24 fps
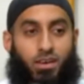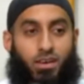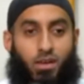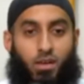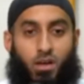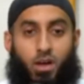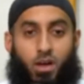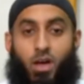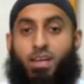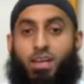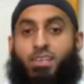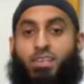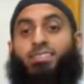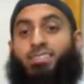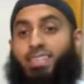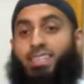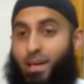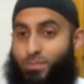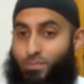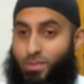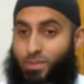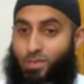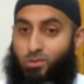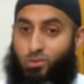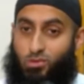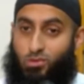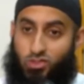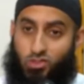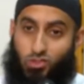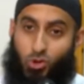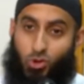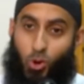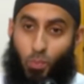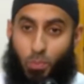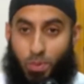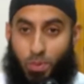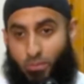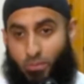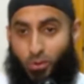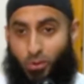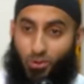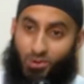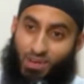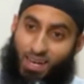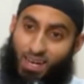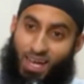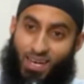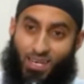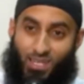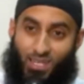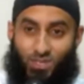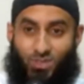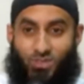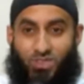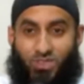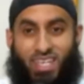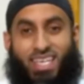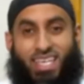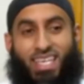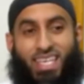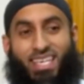Does that mean you just open up the Quran and you read it?